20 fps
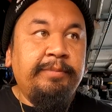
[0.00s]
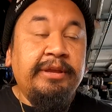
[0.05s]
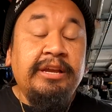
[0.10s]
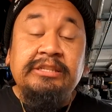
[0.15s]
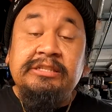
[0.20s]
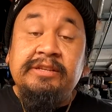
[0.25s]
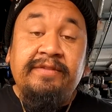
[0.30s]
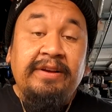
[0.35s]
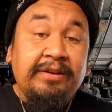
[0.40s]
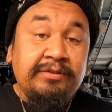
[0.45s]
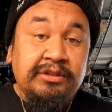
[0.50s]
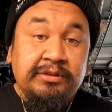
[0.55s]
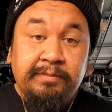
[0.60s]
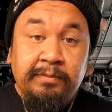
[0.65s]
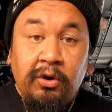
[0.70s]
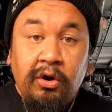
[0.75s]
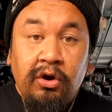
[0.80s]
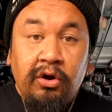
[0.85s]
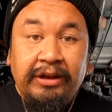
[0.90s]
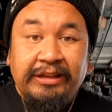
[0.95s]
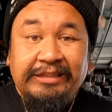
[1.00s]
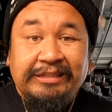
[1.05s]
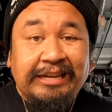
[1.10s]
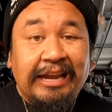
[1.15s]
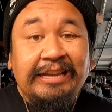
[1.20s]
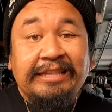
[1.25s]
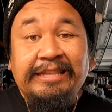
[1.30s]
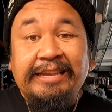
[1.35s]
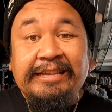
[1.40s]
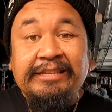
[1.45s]
because of how small and
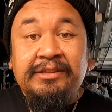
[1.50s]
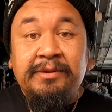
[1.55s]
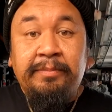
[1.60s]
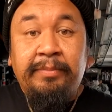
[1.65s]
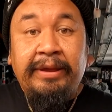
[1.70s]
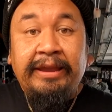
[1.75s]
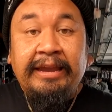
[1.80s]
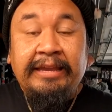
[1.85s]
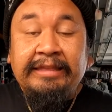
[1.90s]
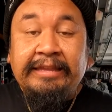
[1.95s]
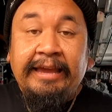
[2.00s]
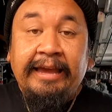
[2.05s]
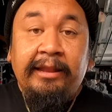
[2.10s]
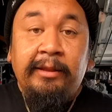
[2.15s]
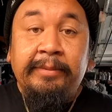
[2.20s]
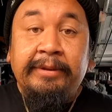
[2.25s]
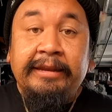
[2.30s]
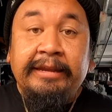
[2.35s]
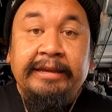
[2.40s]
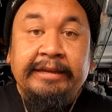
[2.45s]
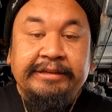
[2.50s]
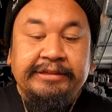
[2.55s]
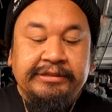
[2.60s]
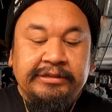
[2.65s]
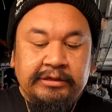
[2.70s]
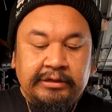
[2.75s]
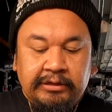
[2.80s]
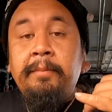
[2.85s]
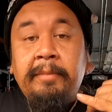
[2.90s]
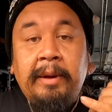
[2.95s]
tight the engine bay in the element
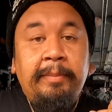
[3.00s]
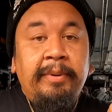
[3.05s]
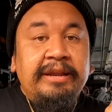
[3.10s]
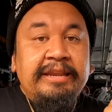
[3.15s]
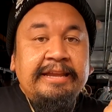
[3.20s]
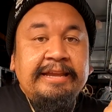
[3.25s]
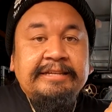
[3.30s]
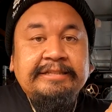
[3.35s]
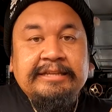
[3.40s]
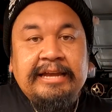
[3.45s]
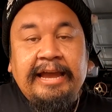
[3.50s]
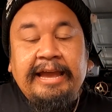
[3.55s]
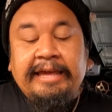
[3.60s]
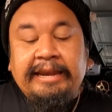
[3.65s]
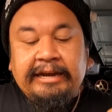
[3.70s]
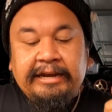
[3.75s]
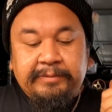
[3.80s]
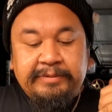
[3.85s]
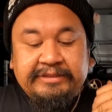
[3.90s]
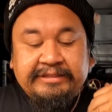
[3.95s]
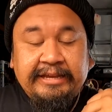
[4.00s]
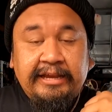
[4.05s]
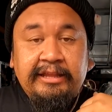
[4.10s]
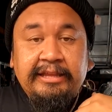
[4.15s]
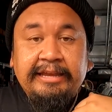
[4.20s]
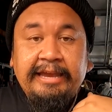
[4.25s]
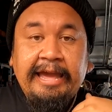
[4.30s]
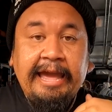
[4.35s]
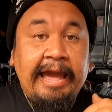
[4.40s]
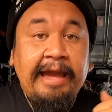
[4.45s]
is. My buddy SI ended up
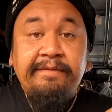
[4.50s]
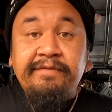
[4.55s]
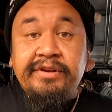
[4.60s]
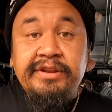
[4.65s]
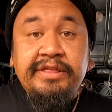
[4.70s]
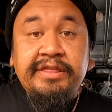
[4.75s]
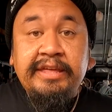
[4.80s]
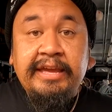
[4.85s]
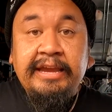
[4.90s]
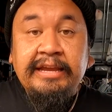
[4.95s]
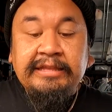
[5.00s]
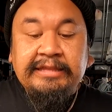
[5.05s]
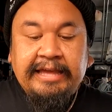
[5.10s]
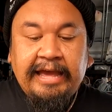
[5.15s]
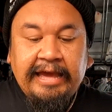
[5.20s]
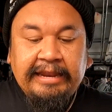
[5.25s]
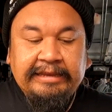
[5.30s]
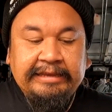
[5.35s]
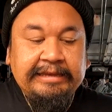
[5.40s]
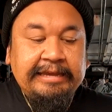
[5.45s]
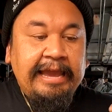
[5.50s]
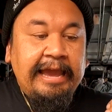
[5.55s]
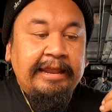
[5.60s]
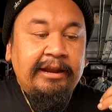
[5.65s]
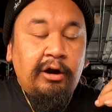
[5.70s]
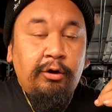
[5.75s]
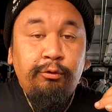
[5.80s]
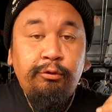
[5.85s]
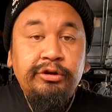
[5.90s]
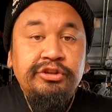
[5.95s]
selling everything that he
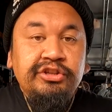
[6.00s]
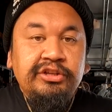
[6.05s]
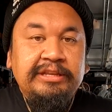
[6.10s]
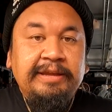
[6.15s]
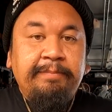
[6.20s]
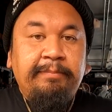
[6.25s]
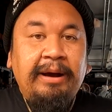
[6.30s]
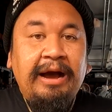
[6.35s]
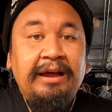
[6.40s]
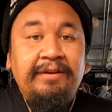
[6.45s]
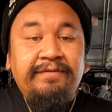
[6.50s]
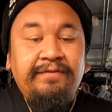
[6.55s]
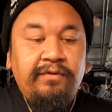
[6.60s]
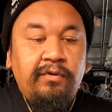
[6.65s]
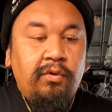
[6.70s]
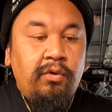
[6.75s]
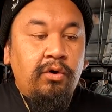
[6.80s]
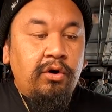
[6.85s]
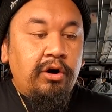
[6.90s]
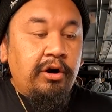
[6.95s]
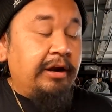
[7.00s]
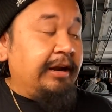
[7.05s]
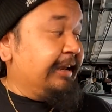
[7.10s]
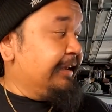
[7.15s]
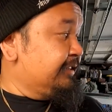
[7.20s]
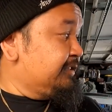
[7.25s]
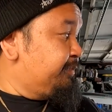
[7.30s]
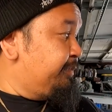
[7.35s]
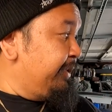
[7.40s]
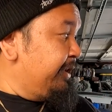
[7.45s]
had originally bought for
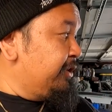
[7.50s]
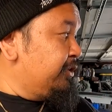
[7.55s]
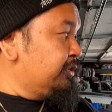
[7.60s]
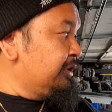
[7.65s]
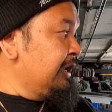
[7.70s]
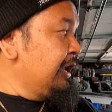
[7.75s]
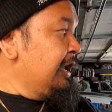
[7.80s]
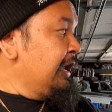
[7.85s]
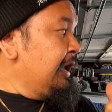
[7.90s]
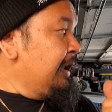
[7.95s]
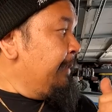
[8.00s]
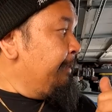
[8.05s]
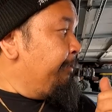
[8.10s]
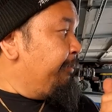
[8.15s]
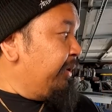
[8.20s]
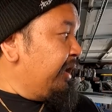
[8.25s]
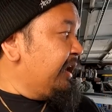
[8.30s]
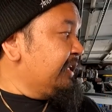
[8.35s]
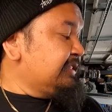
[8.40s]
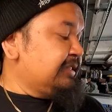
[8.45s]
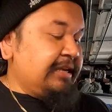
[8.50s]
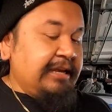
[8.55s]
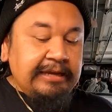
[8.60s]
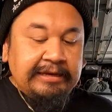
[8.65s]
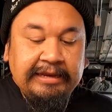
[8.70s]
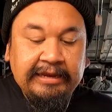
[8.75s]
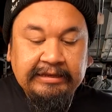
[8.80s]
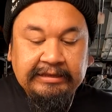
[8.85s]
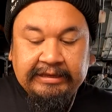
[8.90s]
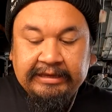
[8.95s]
his build, but
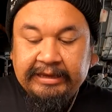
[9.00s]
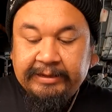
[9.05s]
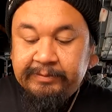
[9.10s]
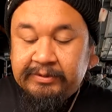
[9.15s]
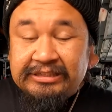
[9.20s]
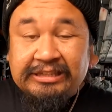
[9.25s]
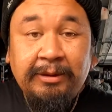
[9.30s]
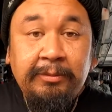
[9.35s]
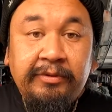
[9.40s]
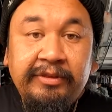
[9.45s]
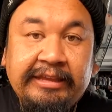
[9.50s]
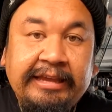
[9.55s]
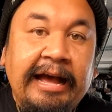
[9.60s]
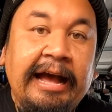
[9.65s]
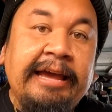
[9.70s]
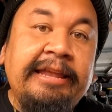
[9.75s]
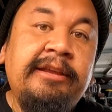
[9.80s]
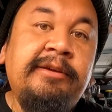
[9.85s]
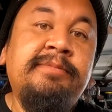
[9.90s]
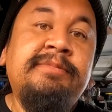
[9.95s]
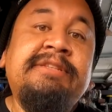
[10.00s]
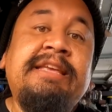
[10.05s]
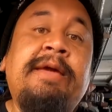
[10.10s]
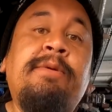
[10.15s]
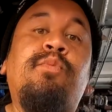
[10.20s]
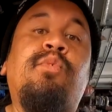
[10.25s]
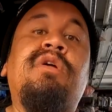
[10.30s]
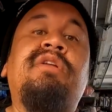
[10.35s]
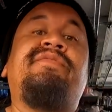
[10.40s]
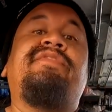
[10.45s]
he did keep some of the items
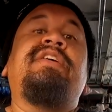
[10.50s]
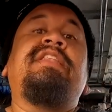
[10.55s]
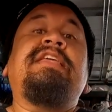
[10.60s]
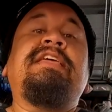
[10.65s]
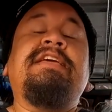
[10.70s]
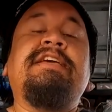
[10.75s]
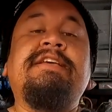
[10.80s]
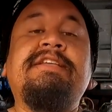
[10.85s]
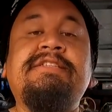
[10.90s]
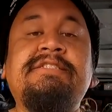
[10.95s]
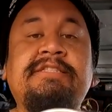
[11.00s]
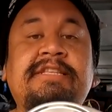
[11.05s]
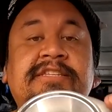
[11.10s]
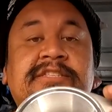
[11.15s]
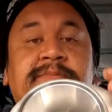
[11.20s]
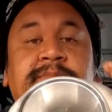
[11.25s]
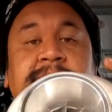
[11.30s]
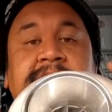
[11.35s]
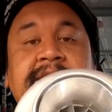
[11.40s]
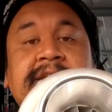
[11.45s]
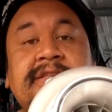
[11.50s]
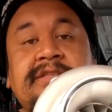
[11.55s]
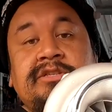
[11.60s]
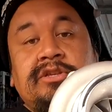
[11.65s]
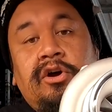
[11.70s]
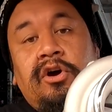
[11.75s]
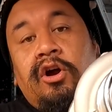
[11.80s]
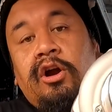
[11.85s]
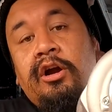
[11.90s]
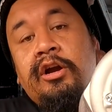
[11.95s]
and one of it is this
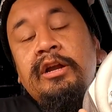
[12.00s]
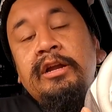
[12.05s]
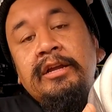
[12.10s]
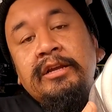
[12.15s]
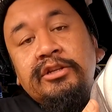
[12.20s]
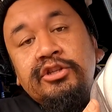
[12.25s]
PSR